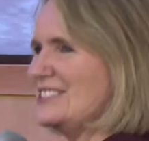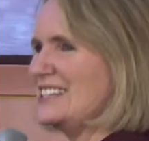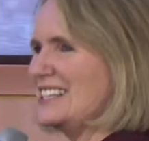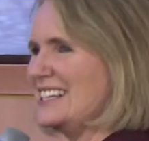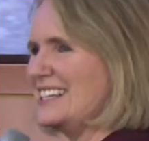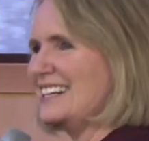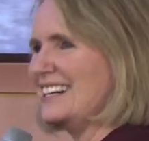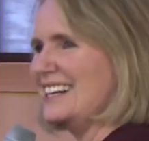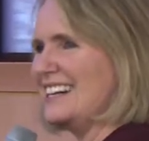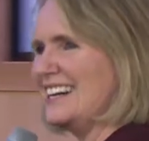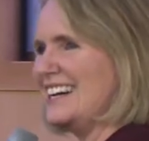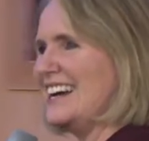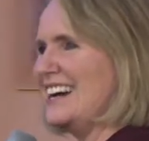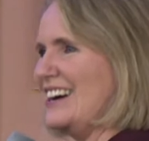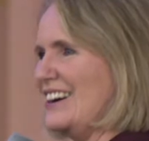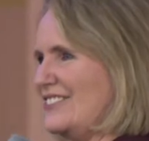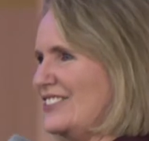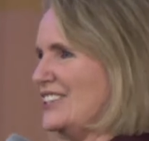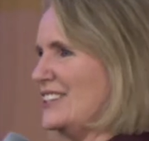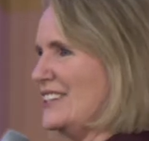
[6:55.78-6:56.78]
think I
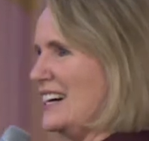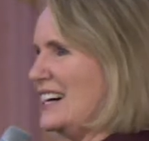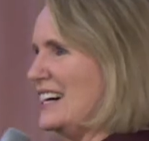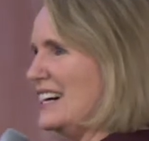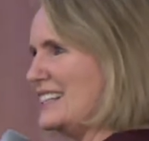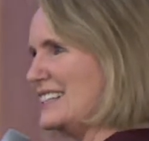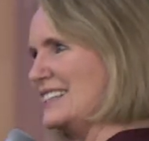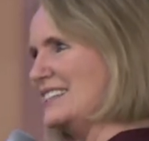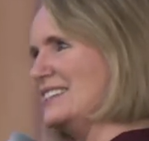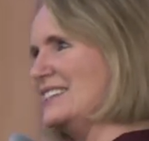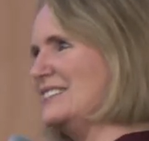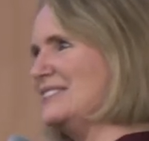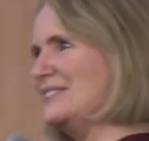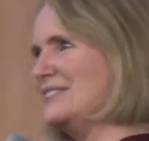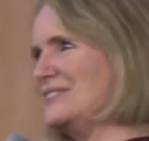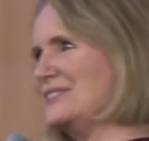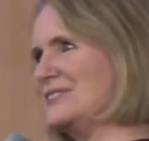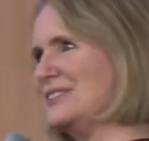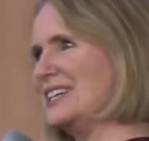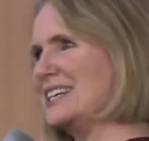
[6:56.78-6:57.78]
have a lot
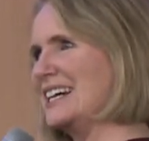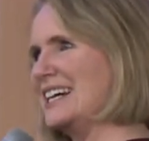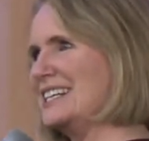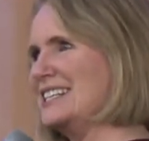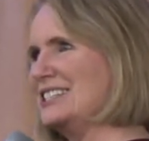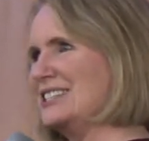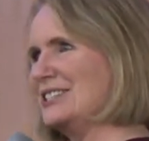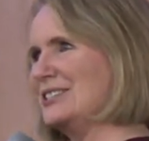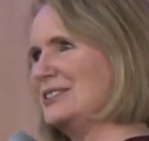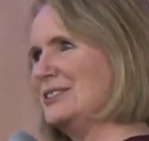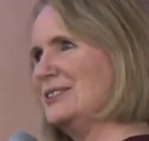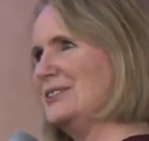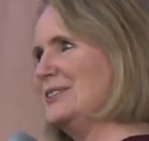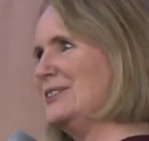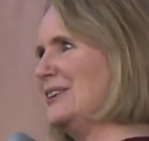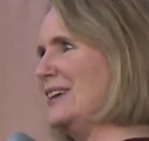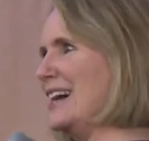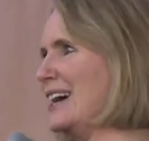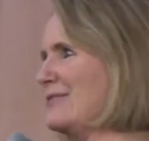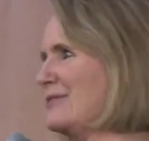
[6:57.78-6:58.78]
of what I
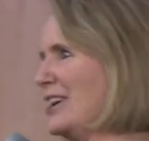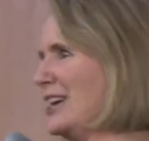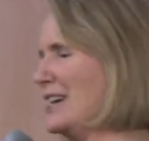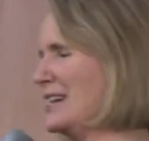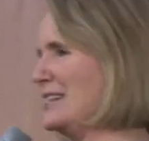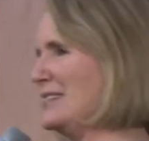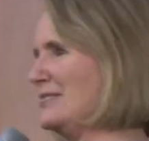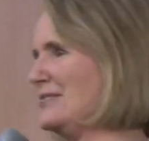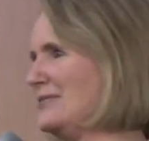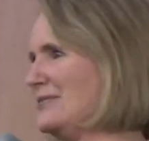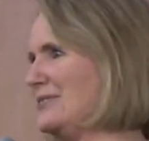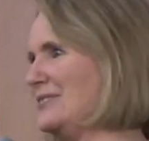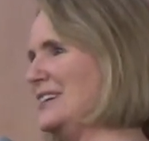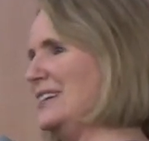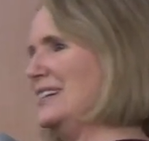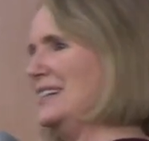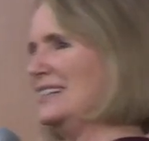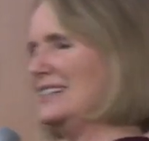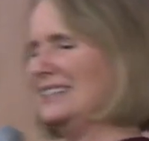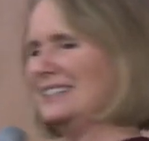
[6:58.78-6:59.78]
do? I'm kind of
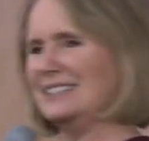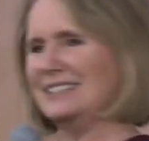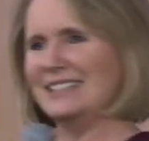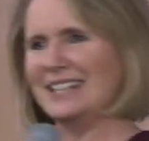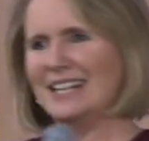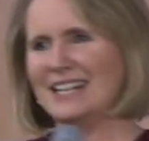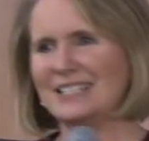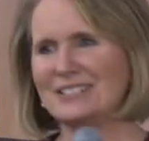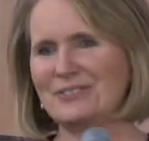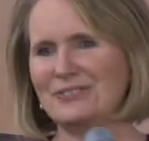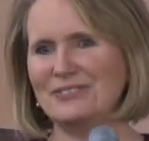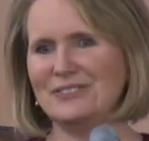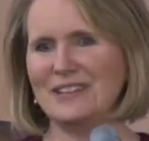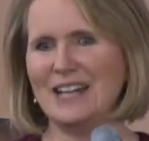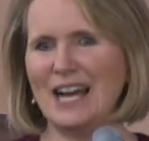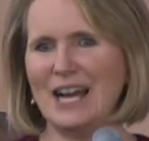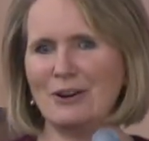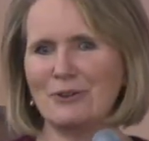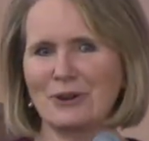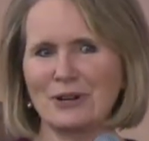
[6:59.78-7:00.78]
not
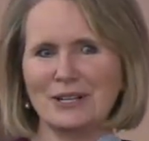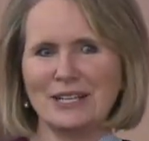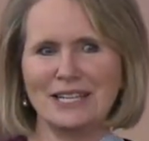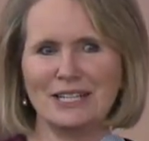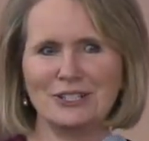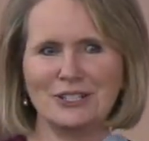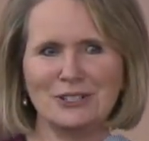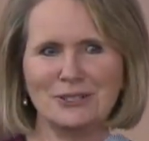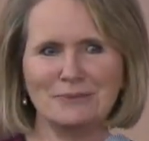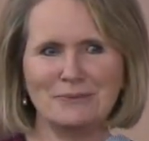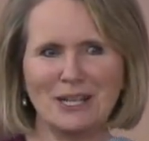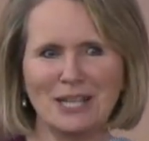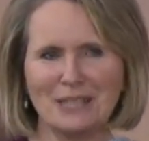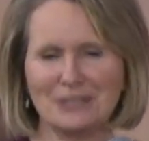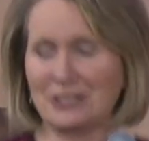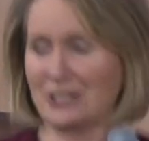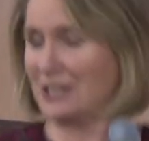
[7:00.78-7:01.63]
flowery too much,